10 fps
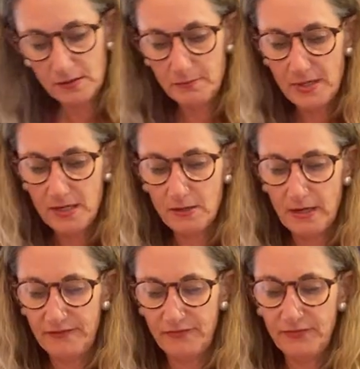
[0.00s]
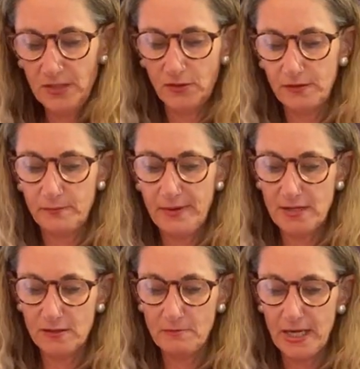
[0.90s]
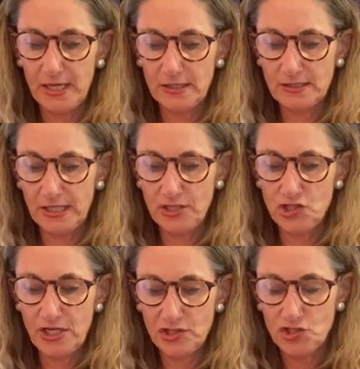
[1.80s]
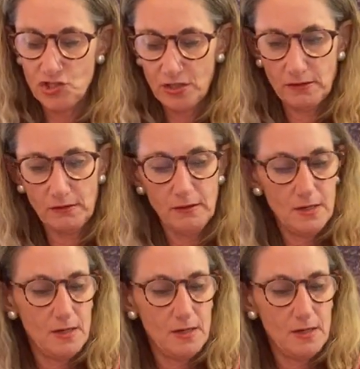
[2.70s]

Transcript: the better I feel, the better my digestion.